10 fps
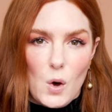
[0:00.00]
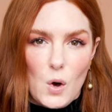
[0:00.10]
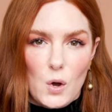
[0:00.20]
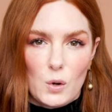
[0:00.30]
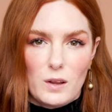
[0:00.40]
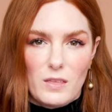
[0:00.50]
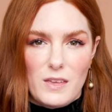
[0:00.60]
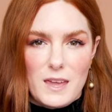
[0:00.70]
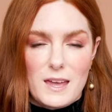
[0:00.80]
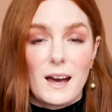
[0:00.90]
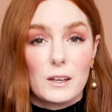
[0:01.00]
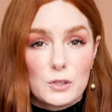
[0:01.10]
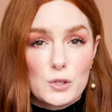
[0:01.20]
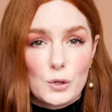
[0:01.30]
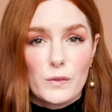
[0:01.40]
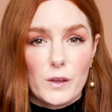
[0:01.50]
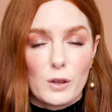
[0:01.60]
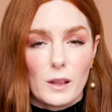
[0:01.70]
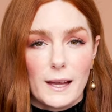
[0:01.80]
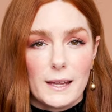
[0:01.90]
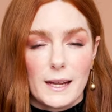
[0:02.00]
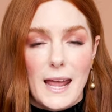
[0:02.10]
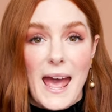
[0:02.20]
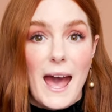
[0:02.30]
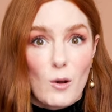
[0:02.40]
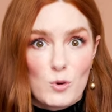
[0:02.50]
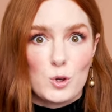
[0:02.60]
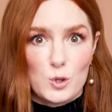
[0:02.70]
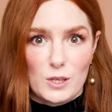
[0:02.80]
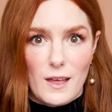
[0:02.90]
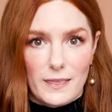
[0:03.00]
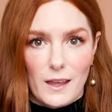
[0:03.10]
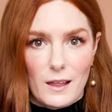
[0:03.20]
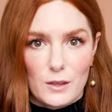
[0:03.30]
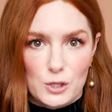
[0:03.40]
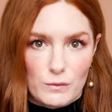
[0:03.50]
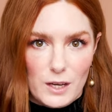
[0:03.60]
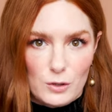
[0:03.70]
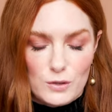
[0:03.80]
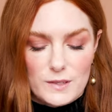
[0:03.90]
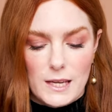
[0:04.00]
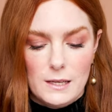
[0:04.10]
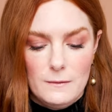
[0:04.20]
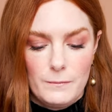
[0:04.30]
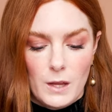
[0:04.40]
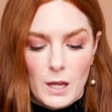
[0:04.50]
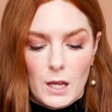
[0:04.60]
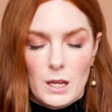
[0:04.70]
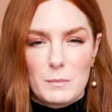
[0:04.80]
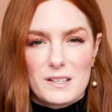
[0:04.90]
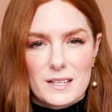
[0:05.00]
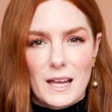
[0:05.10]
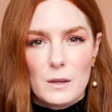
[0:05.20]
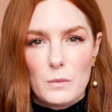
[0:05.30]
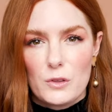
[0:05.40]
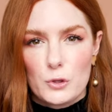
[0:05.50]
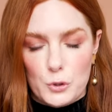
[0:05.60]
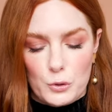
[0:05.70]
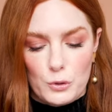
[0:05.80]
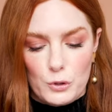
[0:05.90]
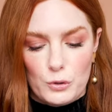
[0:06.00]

on the undertone that you like and how nude you like the colour to read on your skin. But starting with the true